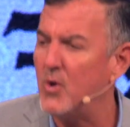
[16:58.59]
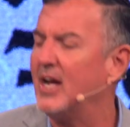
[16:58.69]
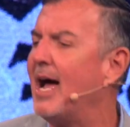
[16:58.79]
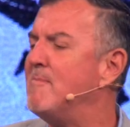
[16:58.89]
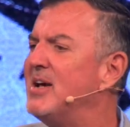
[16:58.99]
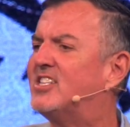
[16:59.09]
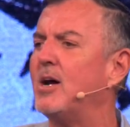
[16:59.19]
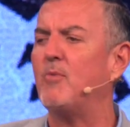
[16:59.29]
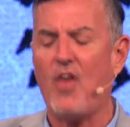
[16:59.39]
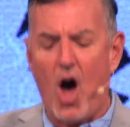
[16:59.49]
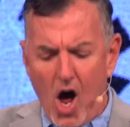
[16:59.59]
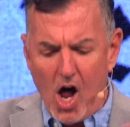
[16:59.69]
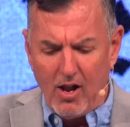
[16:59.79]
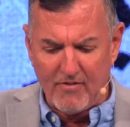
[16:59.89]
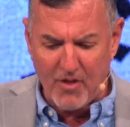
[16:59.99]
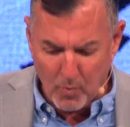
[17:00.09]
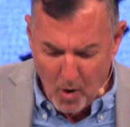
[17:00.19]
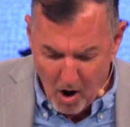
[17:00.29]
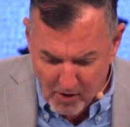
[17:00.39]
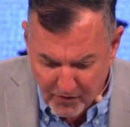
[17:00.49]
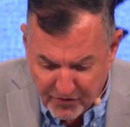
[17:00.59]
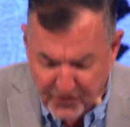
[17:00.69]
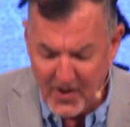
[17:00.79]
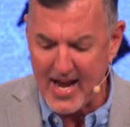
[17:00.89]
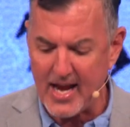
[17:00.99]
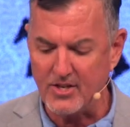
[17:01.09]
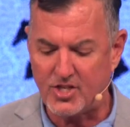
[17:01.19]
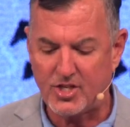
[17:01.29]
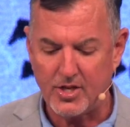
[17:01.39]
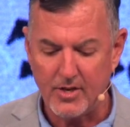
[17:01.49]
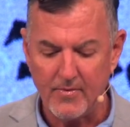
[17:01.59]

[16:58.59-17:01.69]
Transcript: and got mixed up with all of the wrong things.